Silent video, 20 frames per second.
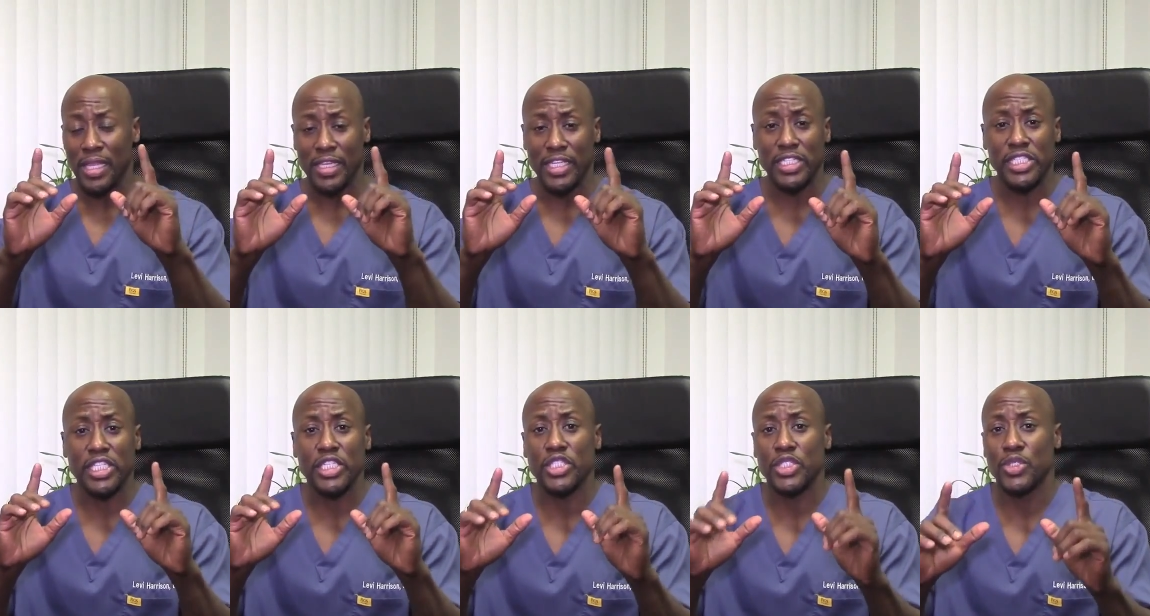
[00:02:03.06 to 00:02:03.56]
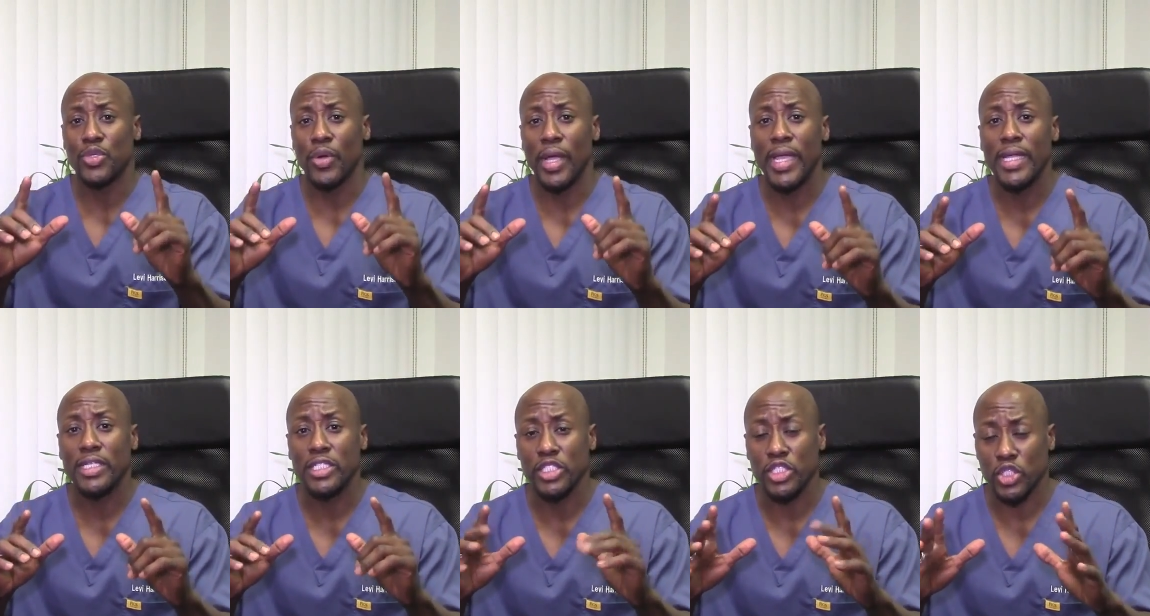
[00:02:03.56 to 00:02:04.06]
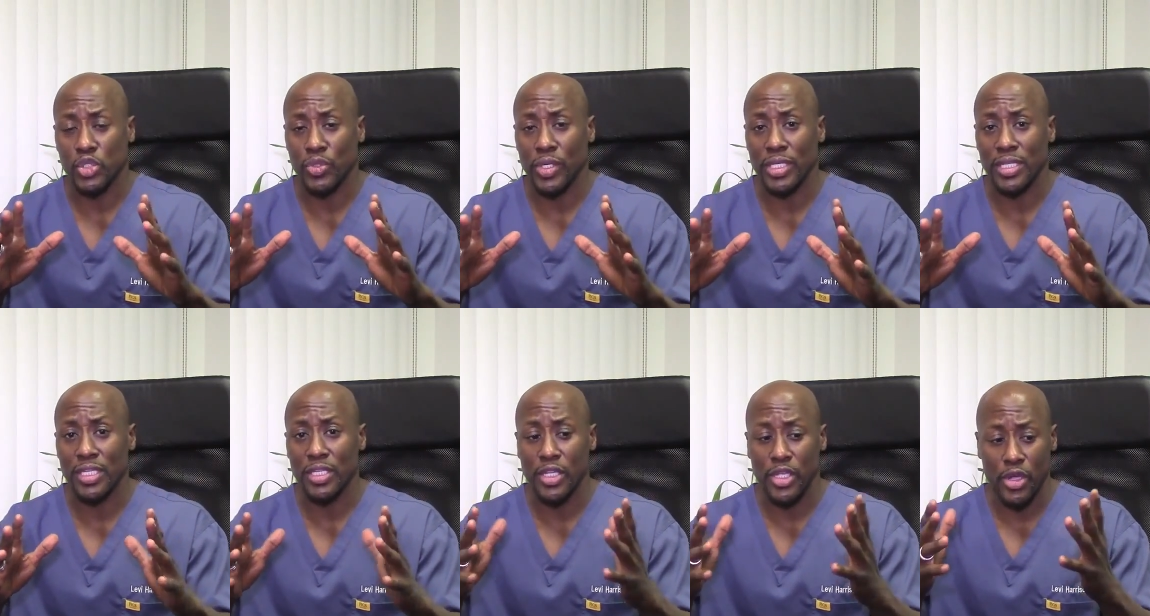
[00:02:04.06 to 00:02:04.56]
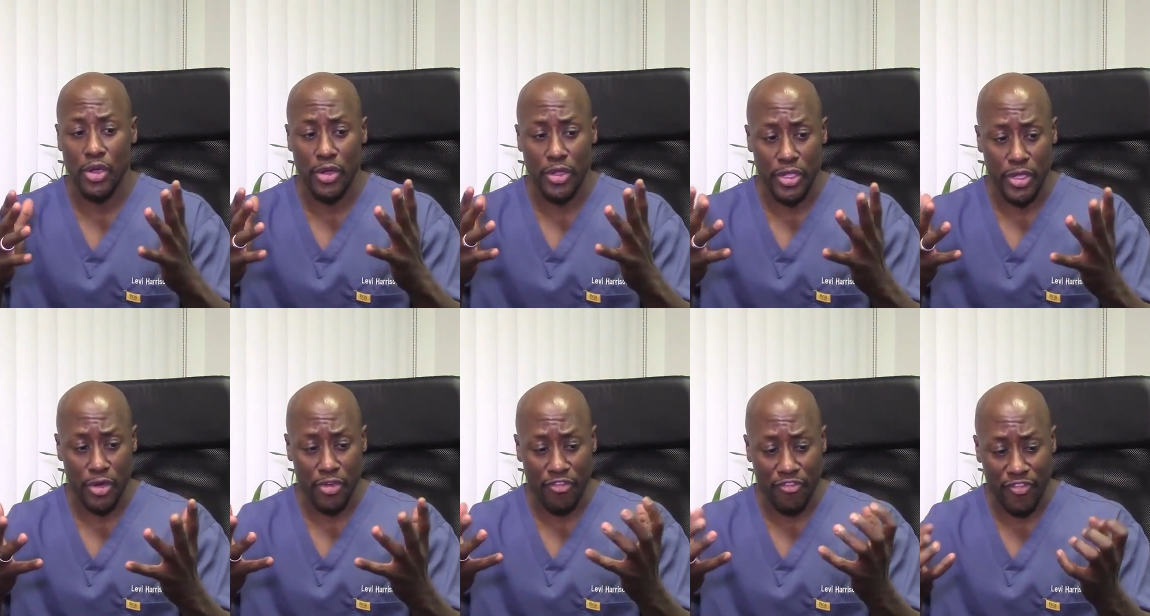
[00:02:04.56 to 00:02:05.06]
This is great to strengthen
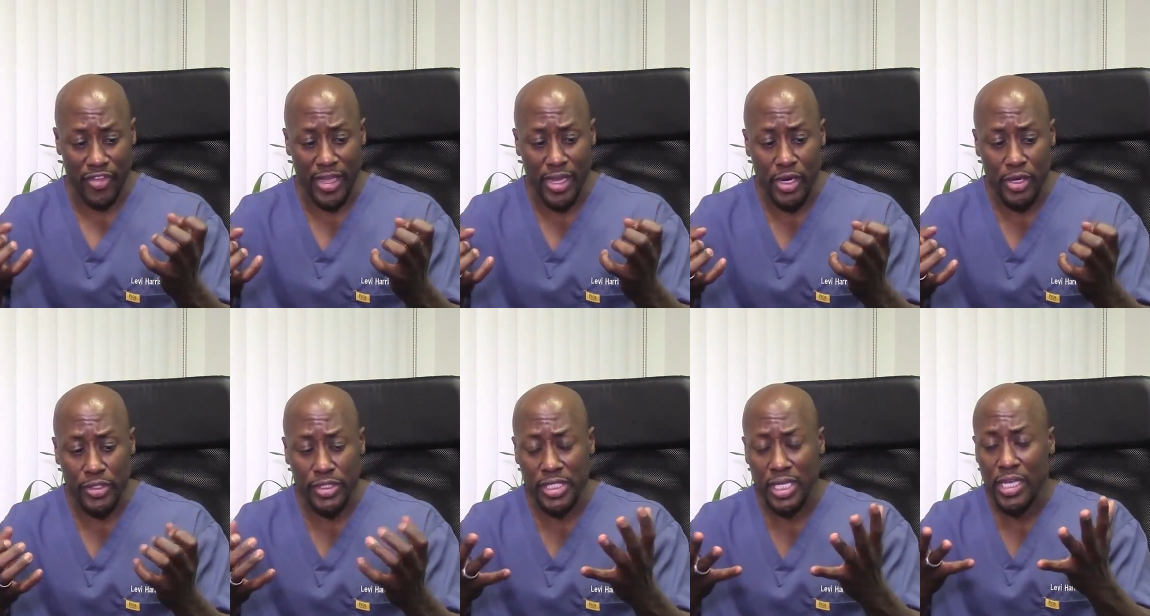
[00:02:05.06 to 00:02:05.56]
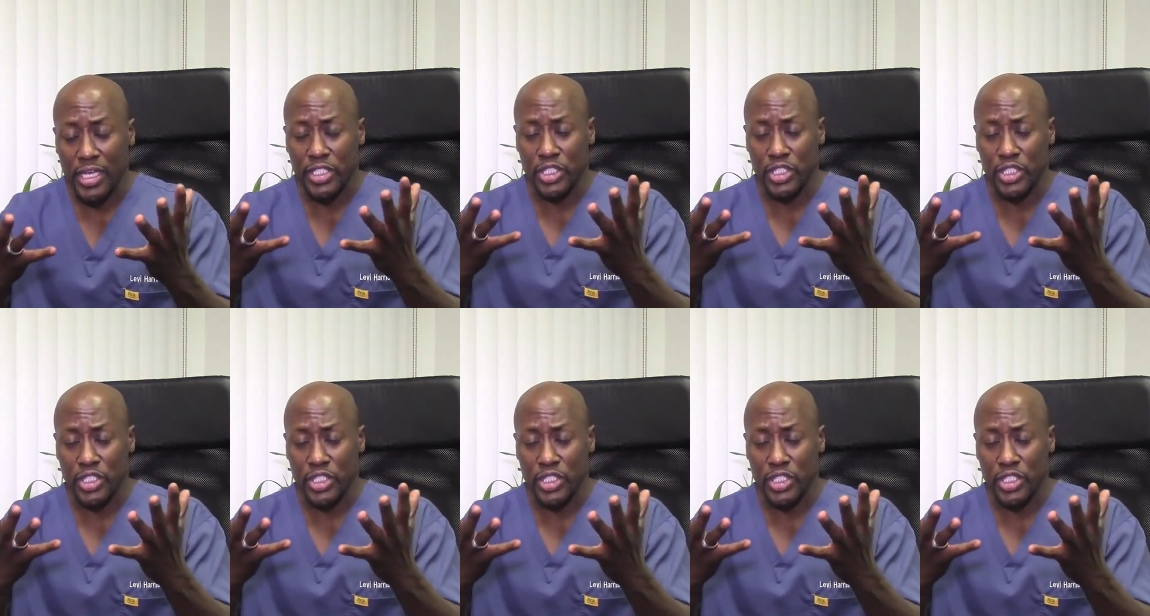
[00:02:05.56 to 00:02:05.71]
your fingers,